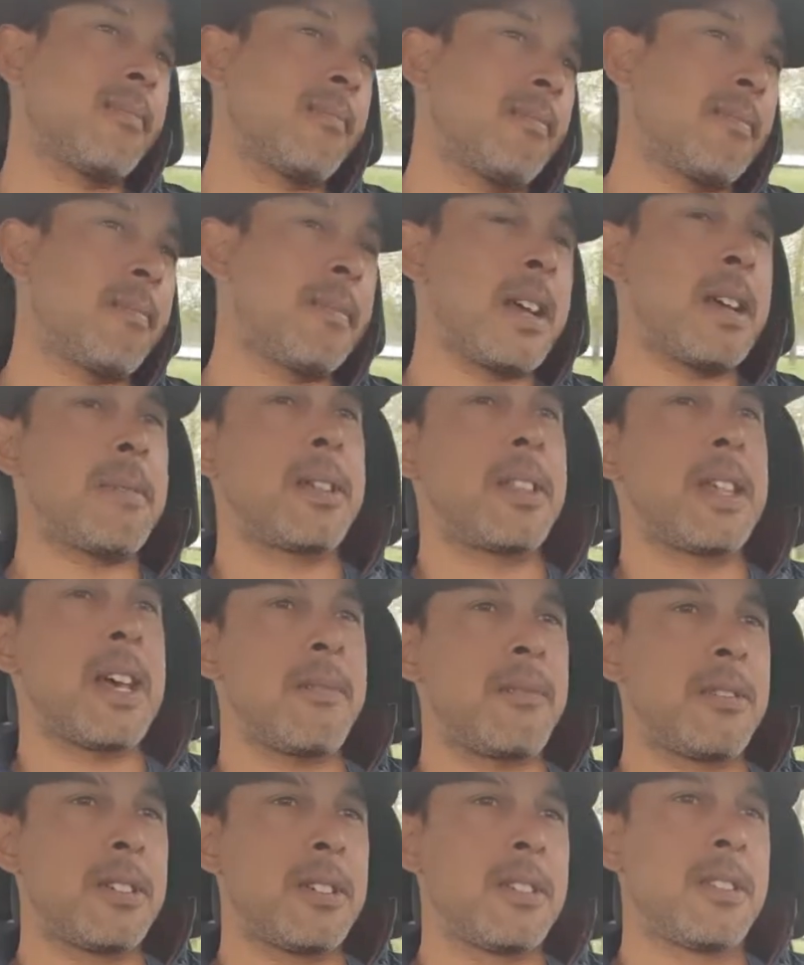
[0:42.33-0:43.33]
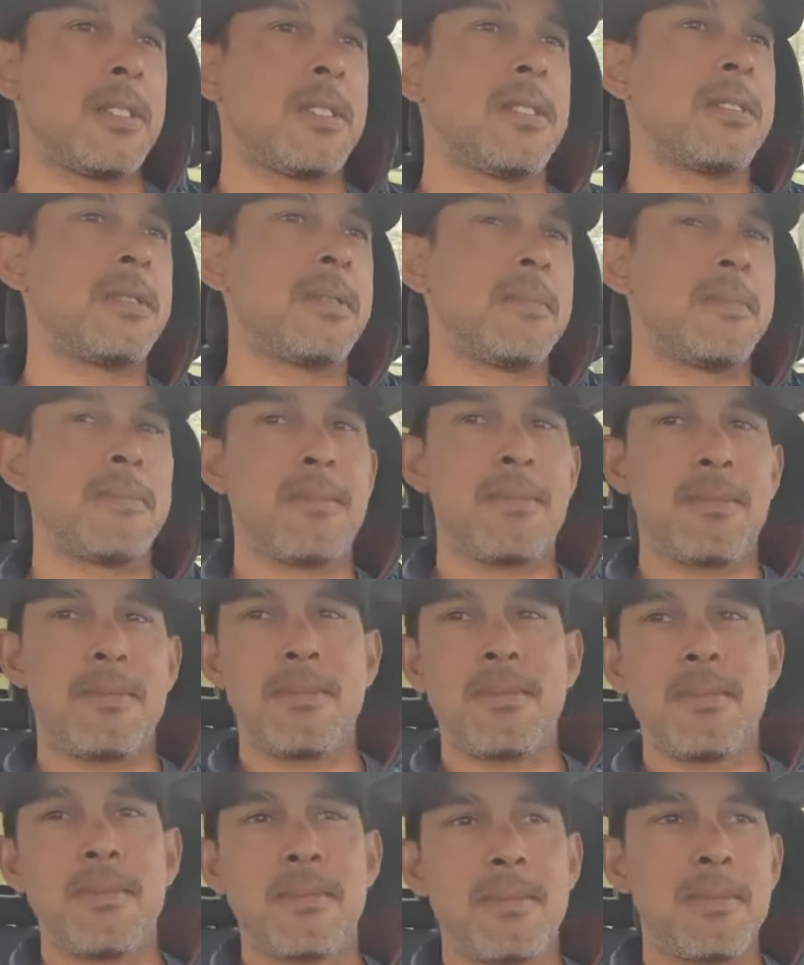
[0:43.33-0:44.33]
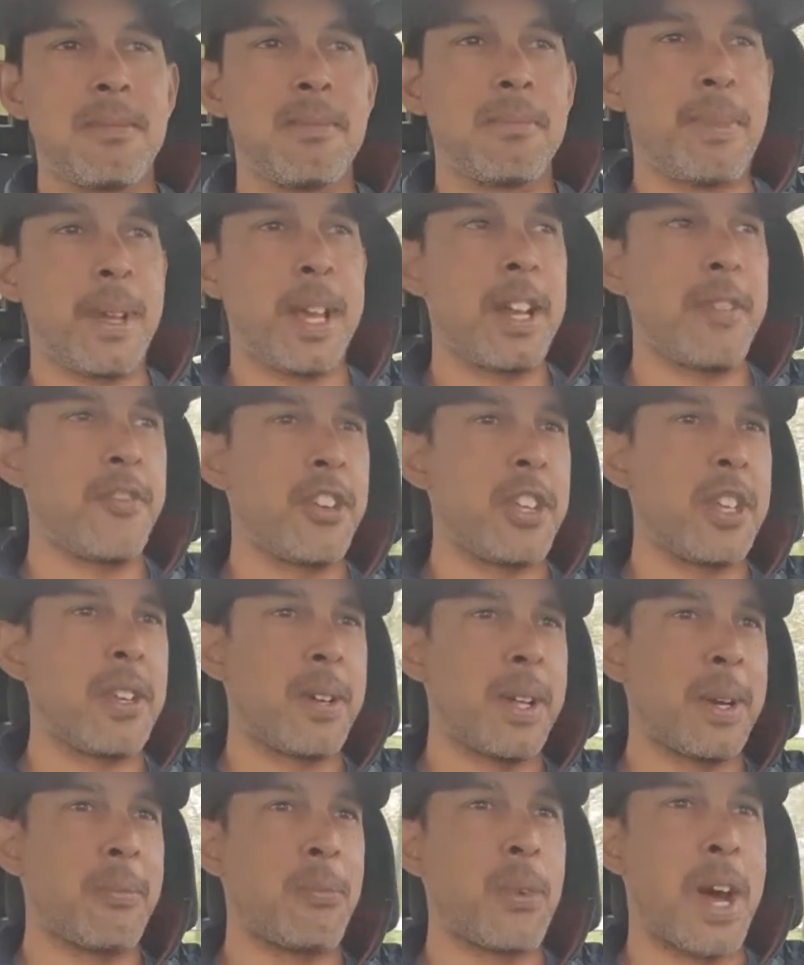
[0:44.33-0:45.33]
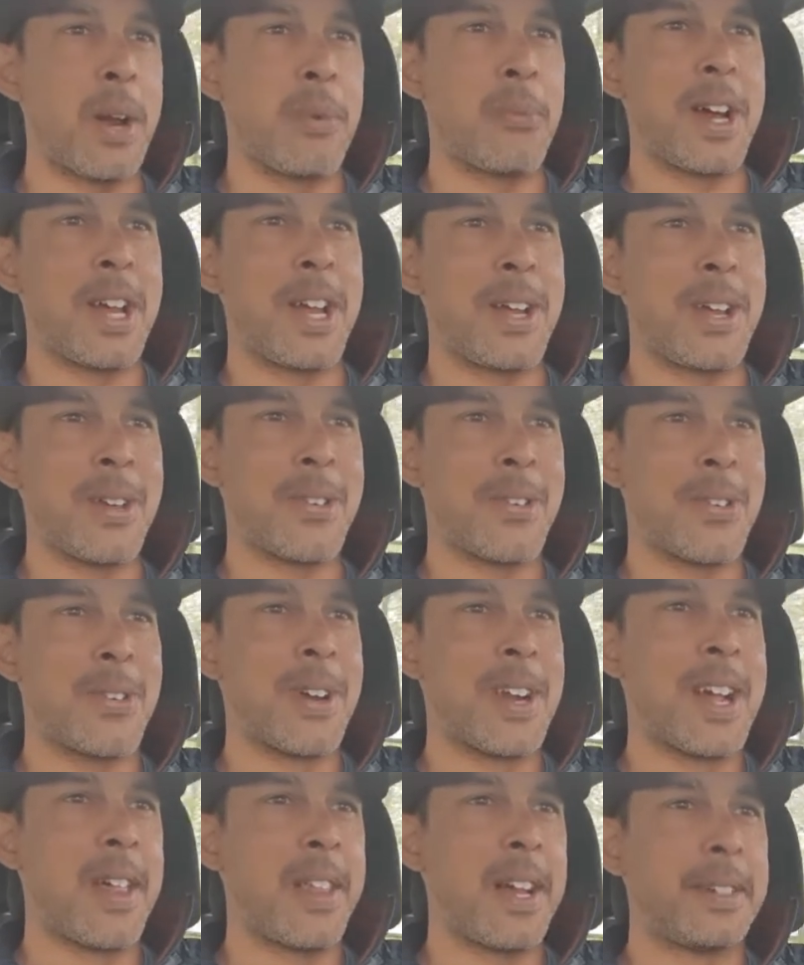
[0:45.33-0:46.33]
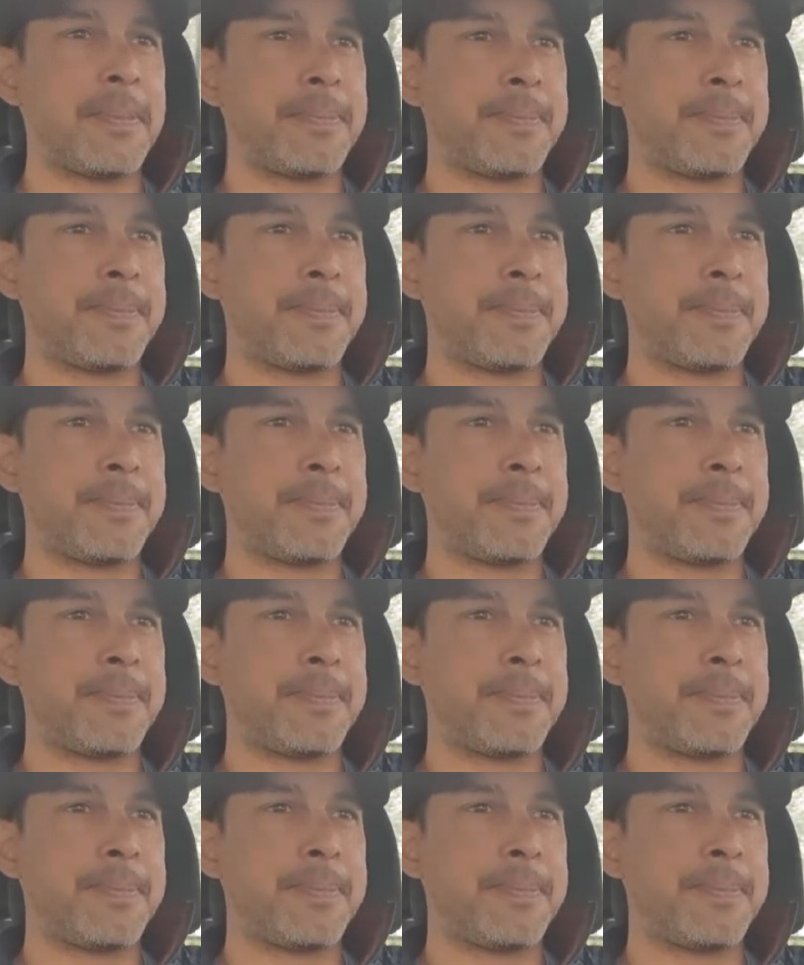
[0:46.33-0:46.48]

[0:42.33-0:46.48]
maybe that will benefit you in one way or another.